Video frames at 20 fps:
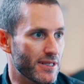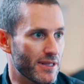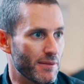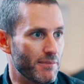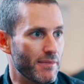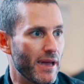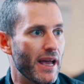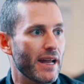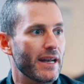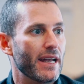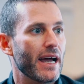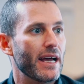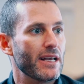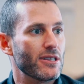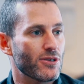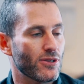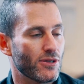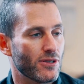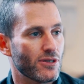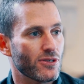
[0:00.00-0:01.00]
of the
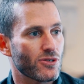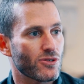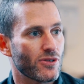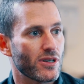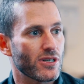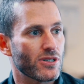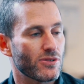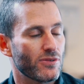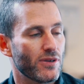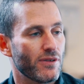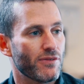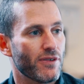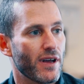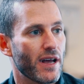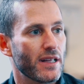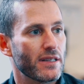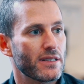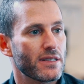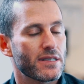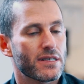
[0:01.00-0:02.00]
mandates or the discretionary
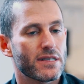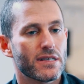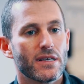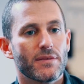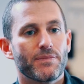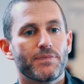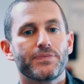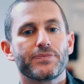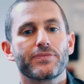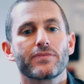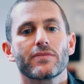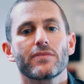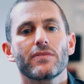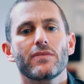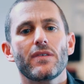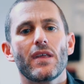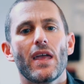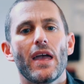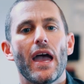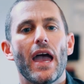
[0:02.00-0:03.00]
funds,
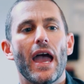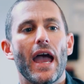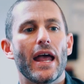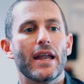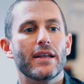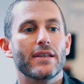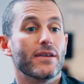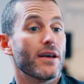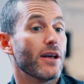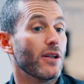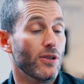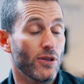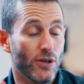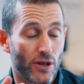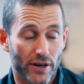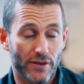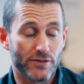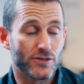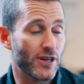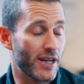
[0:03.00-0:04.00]
and a
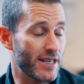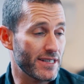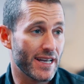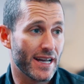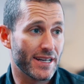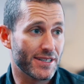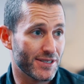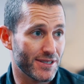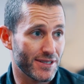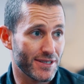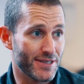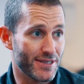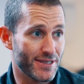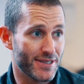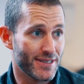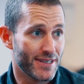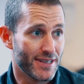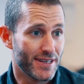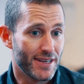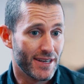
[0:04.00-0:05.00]
lot of
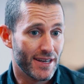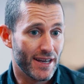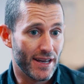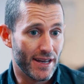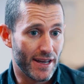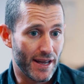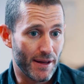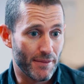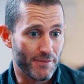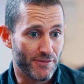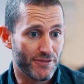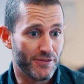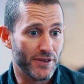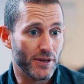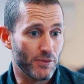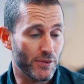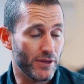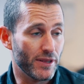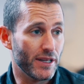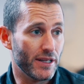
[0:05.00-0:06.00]
transactions
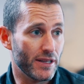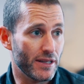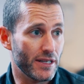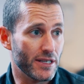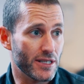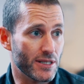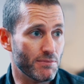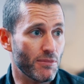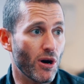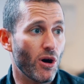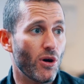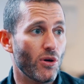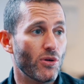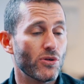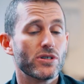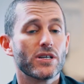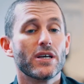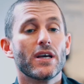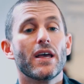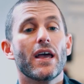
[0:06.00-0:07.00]
fit within this
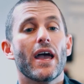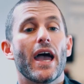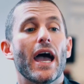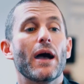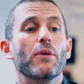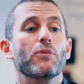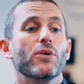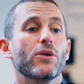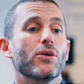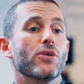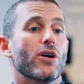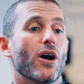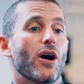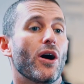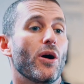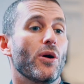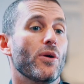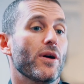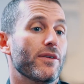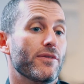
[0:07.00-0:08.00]
mold, and we'll
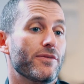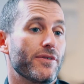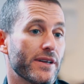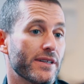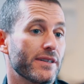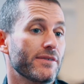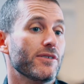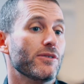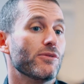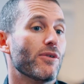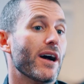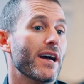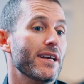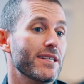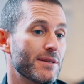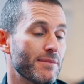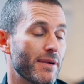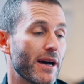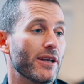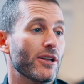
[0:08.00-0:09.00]
go and effectively
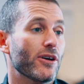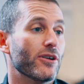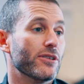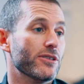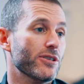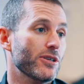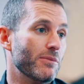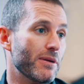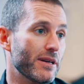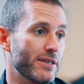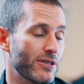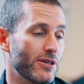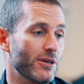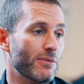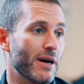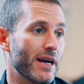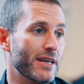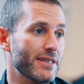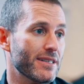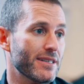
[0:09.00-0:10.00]
raise the money on a deal by deal
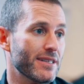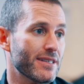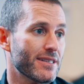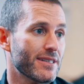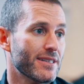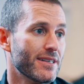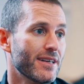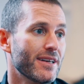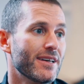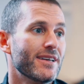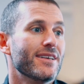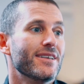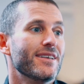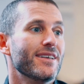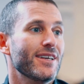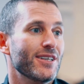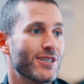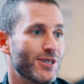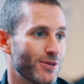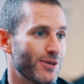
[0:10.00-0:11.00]
basis,
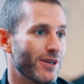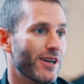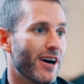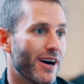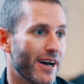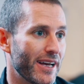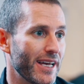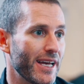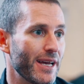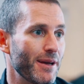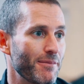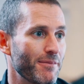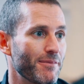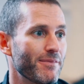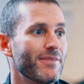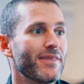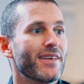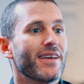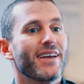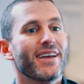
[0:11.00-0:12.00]
issue an IM,
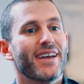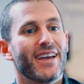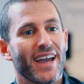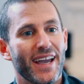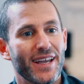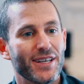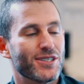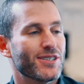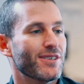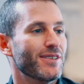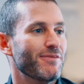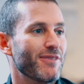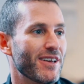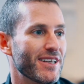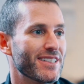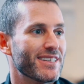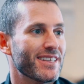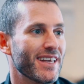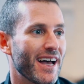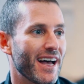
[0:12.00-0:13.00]
each
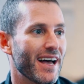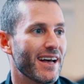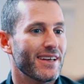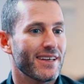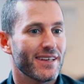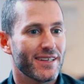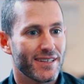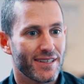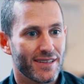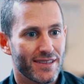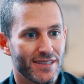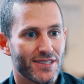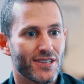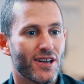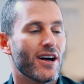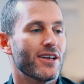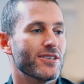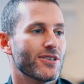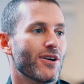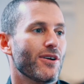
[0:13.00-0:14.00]
investor
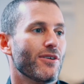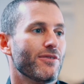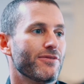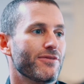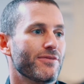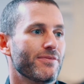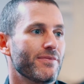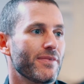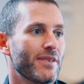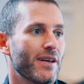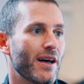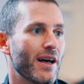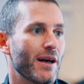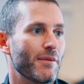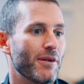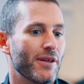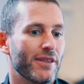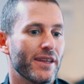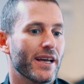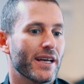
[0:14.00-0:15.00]
signs off
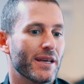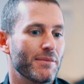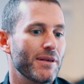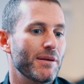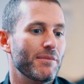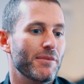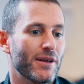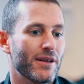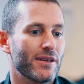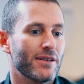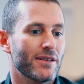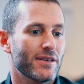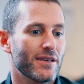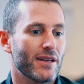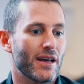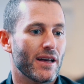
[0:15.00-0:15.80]
on their commitment